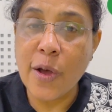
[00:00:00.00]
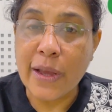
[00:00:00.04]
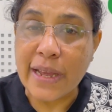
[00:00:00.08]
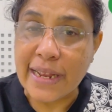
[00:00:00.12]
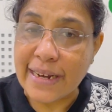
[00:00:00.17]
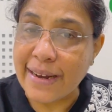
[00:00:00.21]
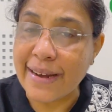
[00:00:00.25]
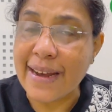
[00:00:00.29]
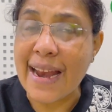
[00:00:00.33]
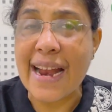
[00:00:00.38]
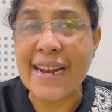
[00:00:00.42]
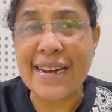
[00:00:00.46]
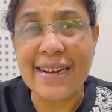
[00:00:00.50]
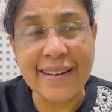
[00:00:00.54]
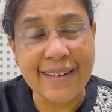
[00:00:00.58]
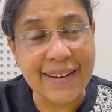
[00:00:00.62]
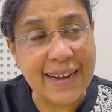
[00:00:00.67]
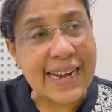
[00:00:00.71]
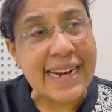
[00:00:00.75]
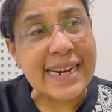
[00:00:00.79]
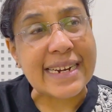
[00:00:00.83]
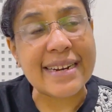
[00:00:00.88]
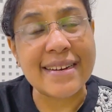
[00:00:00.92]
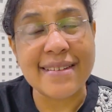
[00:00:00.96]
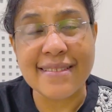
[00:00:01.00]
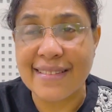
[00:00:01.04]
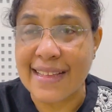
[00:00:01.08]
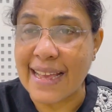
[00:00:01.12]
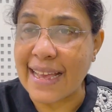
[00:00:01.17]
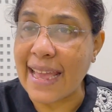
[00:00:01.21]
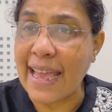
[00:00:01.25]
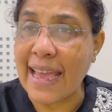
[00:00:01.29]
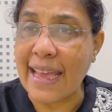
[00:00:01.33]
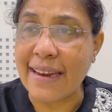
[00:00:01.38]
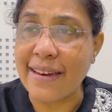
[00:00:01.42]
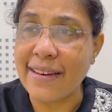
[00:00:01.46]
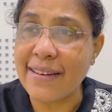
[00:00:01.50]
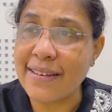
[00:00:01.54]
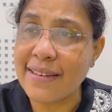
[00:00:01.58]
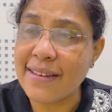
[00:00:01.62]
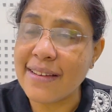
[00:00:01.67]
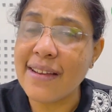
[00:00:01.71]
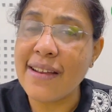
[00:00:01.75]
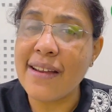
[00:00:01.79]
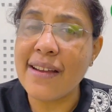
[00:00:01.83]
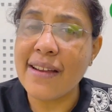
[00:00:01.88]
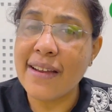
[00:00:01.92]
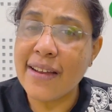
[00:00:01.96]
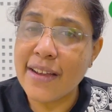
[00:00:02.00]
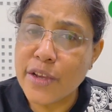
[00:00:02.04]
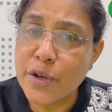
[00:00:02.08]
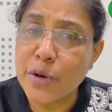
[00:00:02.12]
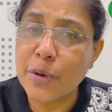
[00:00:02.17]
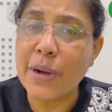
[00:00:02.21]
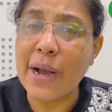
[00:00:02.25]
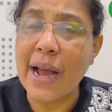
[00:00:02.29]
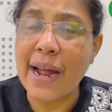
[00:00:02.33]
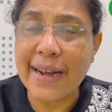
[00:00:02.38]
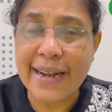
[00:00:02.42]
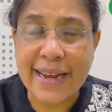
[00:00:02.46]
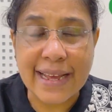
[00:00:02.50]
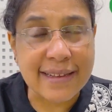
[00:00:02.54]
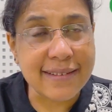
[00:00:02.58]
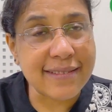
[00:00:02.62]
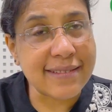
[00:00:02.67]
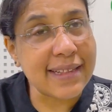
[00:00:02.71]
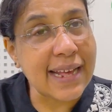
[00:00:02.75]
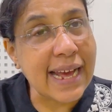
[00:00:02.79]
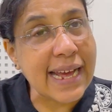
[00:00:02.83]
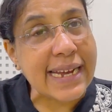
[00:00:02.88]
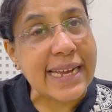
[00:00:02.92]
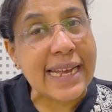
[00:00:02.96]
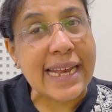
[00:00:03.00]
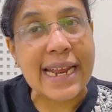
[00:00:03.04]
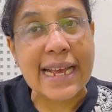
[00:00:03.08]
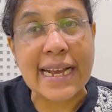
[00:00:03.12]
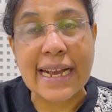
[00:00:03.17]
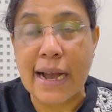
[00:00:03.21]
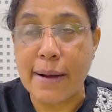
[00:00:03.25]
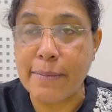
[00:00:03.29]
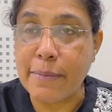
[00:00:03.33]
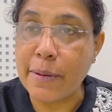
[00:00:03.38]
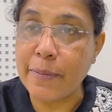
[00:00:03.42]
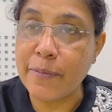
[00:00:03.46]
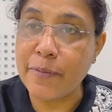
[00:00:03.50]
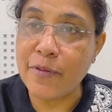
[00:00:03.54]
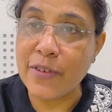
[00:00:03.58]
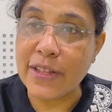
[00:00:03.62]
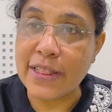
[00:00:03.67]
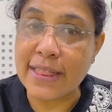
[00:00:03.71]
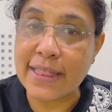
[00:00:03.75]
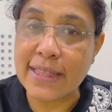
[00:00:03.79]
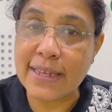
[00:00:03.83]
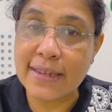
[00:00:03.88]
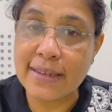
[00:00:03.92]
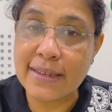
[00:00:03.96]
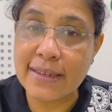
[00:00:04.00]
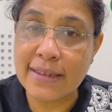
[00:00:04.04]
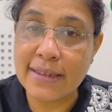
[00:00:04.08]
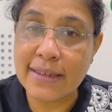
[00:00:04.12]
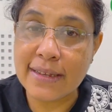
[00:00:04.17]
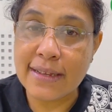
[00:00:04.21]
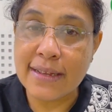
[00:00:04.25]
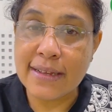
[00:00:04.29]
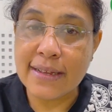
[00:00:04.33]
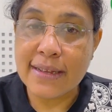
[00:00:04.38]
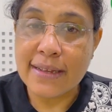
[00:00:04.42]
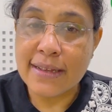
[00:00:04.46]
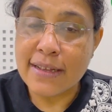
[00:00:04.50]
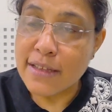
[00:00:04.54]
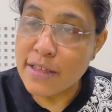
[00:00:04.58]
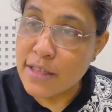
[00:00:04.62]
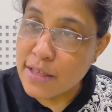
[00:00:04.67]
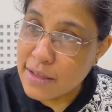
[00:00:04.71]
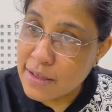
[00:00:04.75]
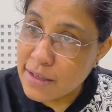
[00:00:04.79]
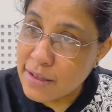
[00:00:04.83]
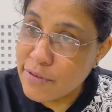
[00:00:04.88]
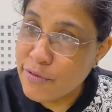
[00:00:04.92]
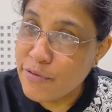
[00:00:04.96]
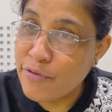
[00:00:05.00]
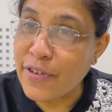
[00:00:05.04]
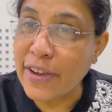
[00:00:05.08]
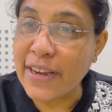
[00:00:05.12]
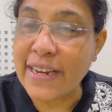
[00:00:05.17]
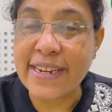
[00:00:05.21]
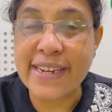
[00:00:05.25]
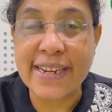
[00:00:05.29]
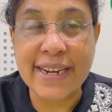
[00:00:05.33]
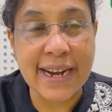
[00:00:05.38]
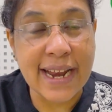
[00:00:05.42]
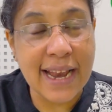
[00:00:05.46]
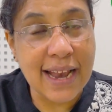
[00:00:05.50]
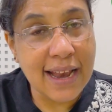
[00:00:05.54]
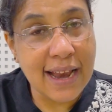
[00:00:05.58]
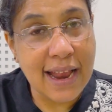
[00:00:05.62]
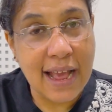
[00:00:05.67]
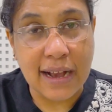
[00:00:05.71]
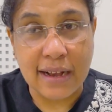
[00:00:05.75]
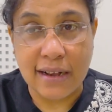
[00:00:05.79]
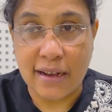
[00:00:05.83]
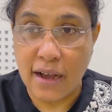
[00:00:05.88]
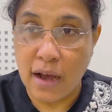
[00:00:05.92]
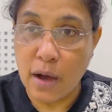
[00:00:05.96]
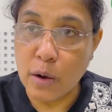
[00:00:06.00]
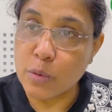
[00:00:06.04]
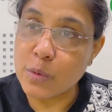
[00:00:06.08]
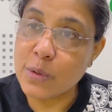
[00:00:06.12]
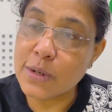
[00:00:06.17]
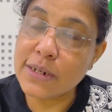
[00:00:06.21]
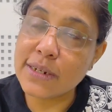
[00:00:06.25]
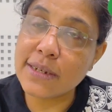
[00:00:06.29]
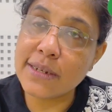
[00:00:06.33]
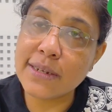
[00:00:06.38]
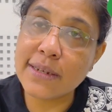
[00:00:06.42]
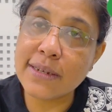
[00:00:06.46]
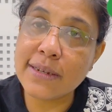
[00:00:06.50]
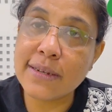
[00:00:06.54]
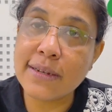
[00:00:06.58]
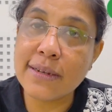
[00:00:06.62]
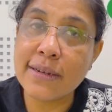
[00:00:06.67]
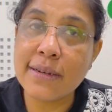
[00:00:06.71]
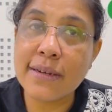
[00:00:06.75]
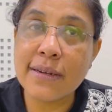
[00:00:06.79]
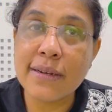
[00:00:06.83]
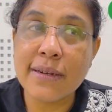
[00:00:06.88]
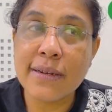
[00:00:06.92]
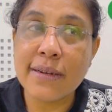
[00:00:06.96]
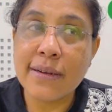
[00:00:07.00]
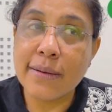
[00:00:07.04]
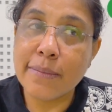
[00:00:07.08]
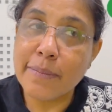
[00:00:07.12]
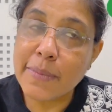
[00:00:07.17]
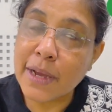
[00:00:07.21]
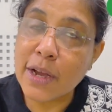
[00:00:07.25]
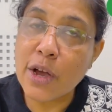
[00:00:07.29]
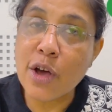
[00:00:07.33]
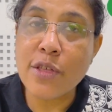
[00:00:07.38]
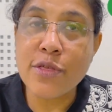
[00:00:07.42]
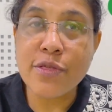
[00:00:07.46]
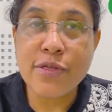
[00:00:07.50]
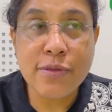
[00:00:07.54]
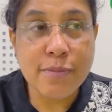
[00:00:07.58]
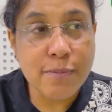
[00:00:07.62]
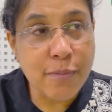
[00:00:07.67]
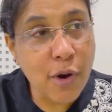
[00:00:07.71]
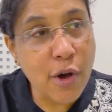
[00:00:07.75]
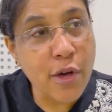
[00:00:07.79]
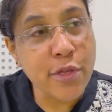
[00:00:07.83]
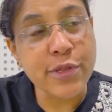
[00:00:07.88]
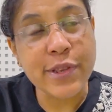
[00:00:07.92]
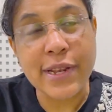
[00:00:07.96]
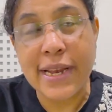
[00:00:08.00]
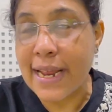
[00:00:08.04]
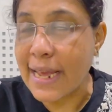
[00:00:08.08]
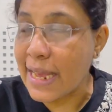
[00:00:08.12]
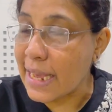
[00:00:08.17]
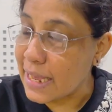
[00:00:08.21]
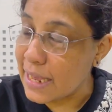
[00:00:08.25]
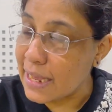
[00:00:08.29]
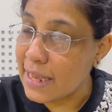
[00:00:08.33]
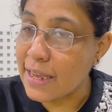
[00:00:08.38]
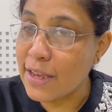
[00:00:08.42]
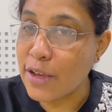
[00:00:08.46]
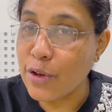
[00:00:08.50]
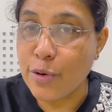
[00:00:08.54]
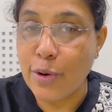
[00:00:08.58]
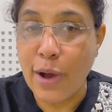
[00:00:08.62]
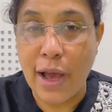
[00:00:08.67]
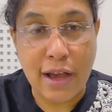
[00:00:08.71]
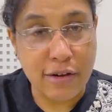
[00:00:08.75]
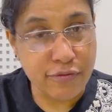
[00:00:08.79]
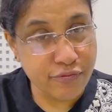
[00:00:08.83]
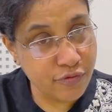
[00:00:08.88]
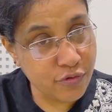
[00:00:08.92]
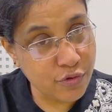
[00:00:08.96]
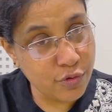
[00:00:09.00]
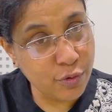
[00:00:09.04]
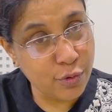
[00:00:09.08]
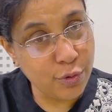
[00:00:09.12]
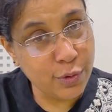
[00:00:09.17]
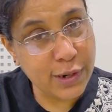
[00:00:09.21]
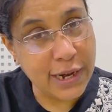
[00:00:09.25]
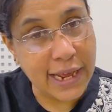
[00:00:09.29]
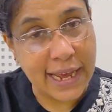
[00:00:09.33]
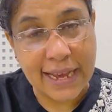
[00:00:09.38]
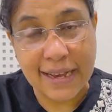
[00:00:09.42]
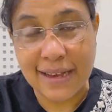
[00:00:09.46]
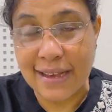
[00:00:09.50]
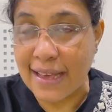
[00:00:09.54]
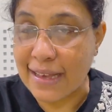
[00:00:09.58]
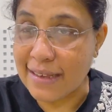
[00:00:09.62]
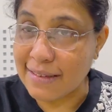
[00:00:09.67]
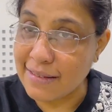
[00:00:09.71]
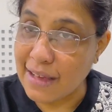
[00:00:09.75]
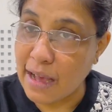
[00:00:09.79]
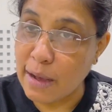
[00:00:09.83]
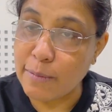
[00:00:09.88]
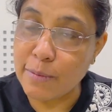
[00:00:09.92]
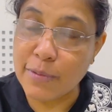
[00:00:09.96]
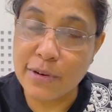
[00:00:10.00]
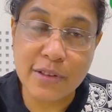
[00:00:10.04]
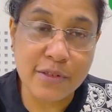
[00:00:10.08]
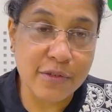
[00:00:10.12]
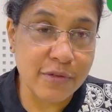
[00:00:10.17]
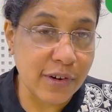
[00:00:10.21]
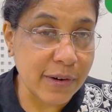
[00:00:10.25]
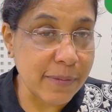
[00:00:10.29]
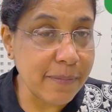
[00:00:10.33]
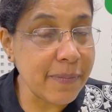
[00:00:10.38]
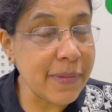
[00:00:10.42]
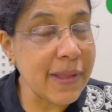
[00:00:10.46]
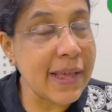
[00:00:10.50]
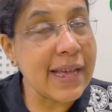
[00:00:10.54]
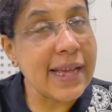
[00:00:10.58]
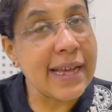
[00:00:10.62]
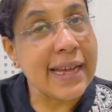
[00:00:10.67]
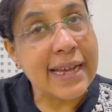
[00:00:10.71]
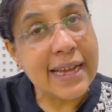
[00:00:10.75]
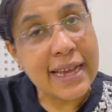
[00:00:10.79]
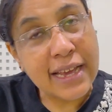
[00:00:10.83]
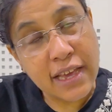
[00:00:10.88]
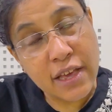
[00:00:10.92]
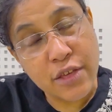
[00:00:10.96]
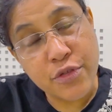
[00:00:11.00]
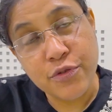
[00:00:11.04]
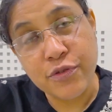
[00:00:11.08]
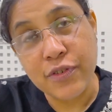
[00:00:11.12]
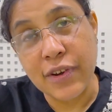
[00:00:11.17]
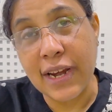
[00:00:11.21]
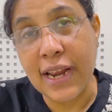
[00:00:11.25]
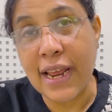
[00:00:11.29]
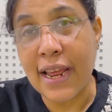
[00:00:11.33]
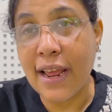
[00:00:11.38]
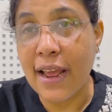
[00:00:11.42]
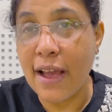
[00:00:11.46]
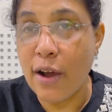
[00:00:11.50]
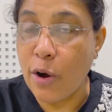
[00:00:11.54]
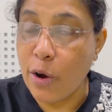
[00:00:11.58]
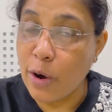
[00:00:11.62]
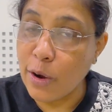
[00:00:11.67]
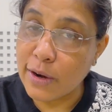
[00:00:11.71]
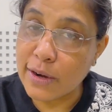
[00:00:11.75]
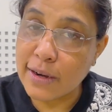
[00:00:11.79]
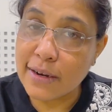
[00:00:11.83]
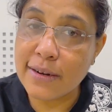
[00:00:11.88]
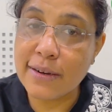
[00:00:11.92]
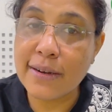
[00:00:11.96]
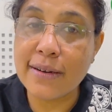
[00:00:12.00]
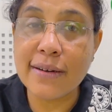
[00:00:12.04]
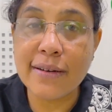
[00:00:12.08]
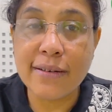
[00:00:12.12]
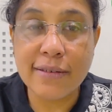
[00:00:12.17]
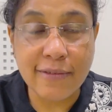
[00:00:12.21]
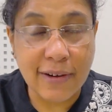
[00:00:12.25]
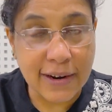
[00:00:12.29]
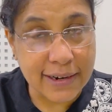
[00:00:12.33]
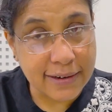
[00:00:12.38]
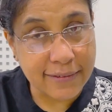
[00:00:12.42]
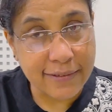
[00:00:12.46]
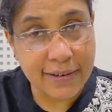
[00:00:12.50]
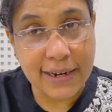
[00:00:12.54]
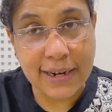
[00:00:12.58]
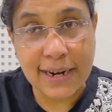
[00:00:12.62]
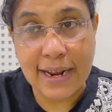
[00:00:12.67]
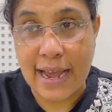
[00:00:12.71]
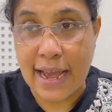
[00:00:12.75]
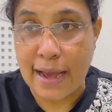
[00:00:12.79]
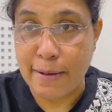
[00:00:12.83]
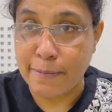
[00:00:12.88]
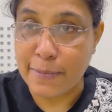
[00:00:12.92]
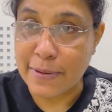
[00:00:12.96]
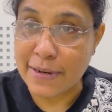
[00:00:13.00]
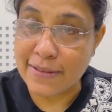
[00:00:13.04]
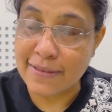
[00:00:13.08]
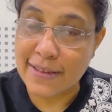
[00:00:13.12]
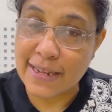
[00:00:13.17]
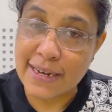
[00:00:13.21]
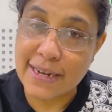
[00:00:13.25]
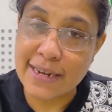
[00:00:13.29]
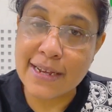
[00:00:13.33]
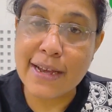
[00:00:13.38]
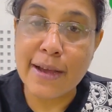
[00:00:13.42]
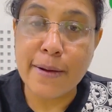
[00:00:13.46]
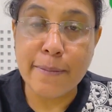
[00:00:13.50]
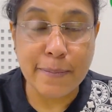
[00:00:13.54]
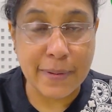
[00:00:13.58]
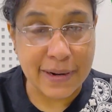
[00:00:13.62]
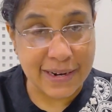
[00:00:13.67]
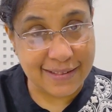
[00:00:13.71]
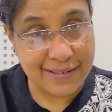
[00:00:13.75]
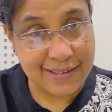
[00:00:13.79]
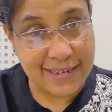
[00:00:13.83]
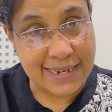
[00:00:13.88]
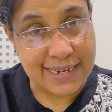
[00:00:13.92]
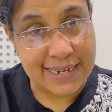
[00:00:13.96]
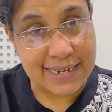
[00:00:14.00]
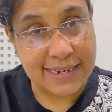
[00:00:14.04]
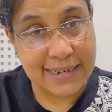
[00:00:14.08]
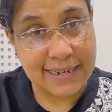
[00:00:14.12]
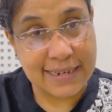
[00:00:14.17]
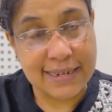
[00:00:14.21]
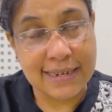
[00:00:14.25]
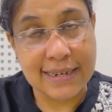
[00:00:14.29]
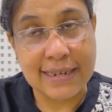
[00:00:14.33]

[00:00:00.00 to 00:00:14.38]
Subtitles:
international relations again, you can't exactly come up with fictional account because mostly you have to take examples from history or whatever happens at present.